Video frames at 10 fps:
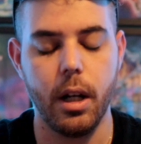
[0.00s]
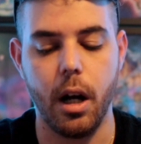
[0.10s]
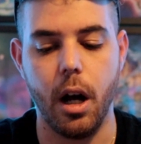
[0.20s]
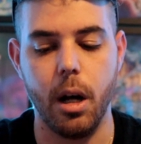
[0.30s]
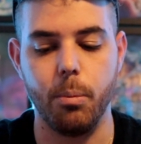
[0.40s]

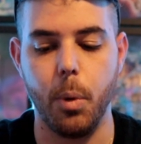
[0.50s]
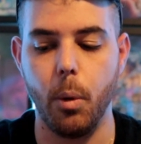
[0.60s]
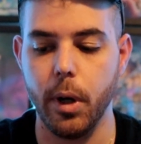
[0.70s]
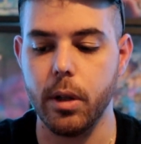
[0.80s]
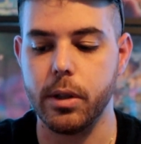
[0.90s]
but
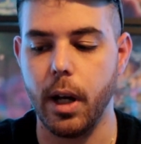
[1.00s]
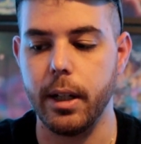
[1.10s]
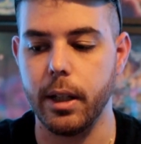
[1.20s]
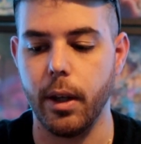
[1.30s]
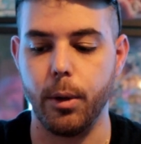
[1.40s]
we are
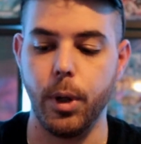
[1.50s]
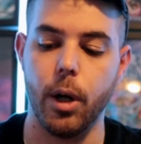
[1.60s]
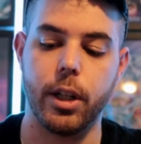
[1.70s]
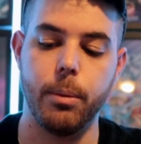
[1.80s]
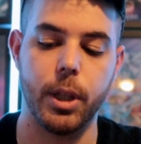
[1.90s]
siding, like, we
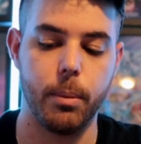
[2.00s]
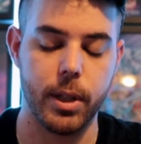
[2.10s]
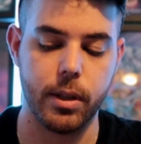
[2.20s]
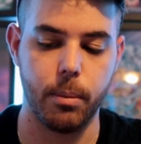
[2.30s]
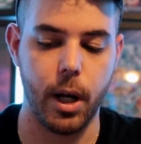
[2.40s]
are keeping the
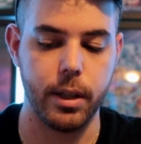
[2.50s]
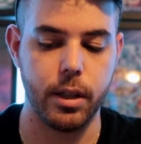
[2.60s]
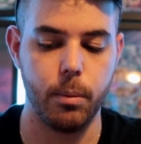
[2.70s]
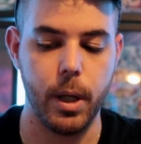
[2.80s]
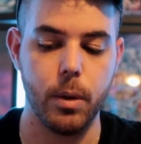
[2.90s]
Mystic Mines
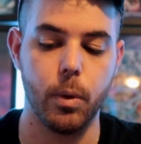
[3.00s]
in the main.